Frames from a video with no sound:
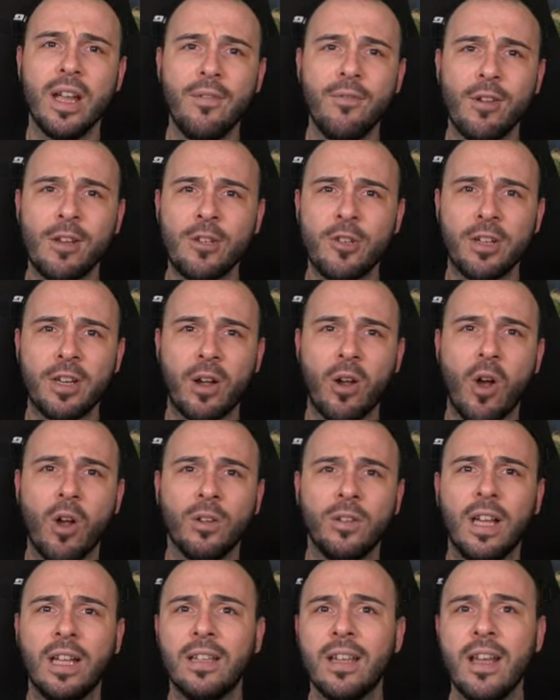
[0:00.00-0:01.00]
If you enjoyed the
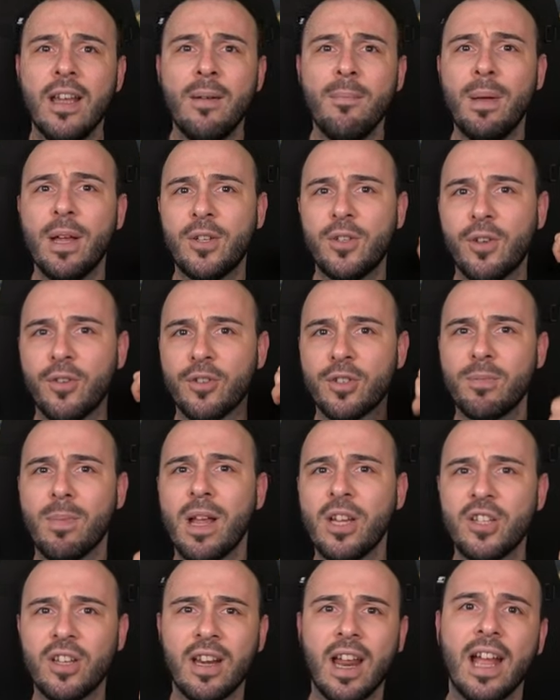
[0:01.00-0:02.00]
content, make sure you
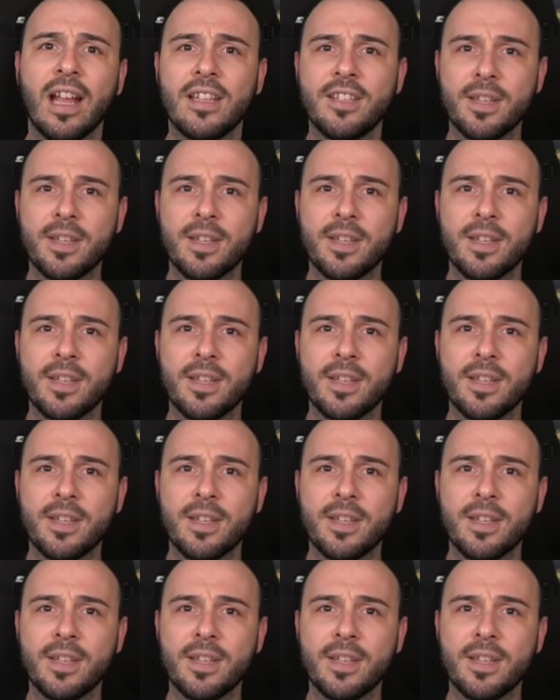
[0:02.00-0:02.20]
smash a like,